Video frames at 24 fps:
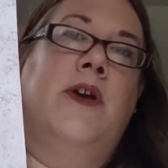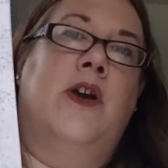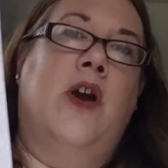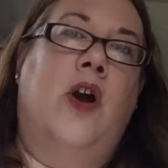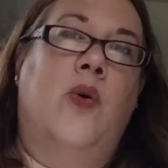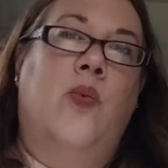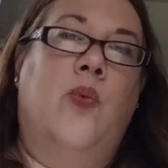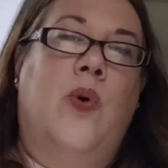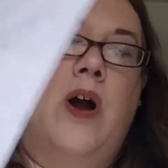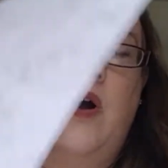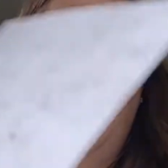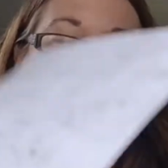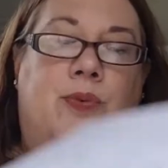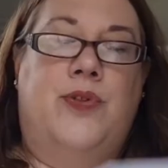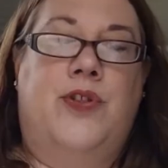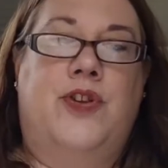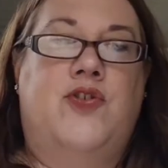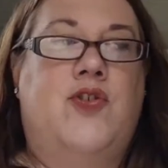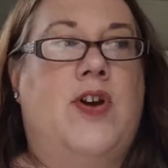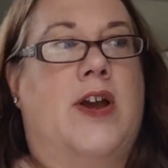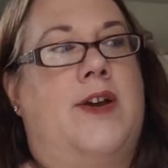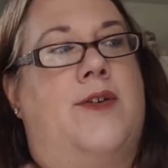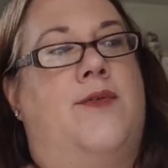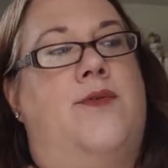go well with the
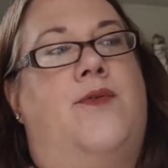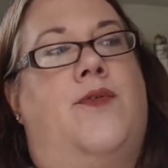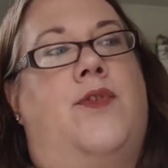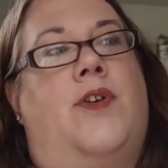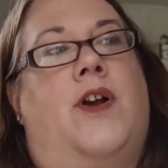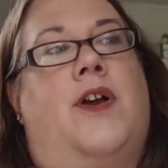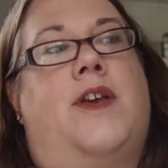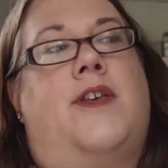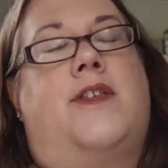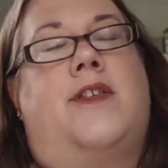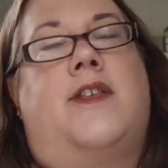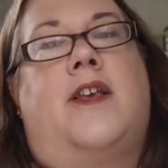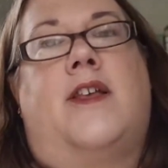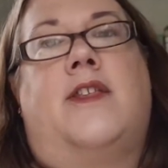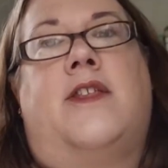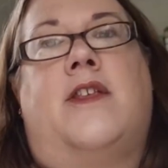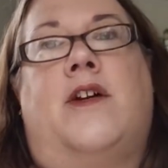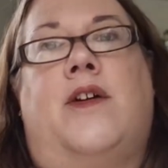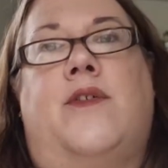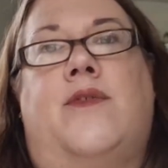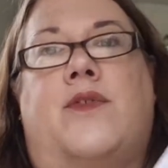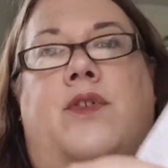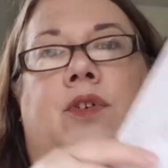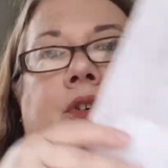Dragonfly set that
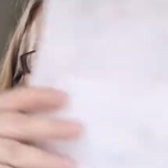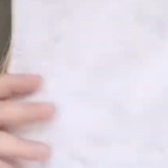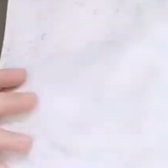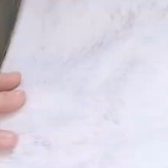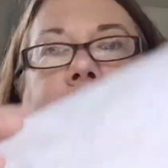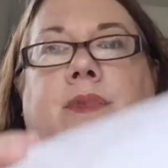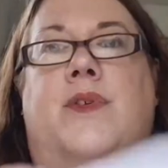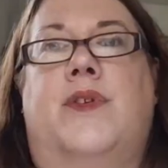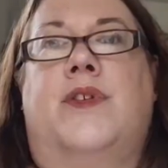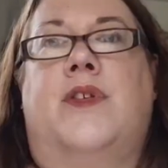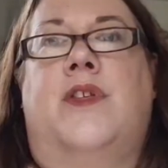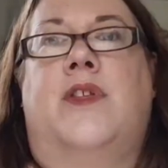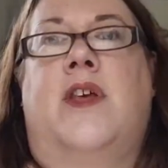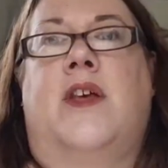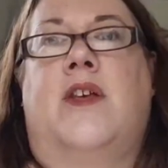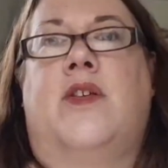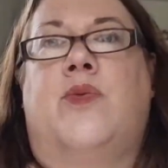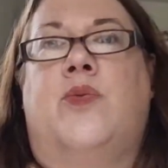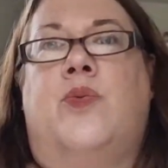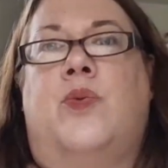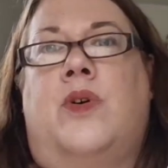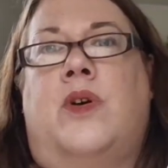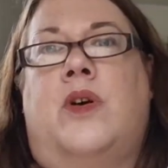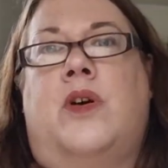I've got, so
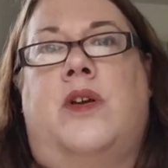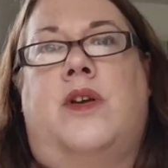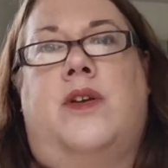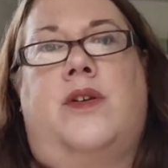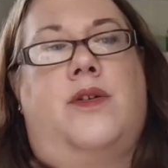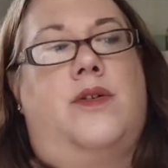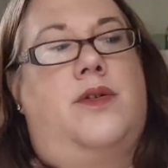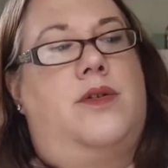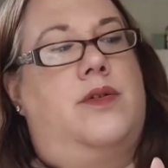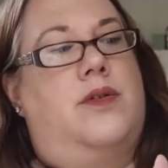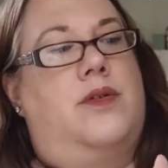that's why.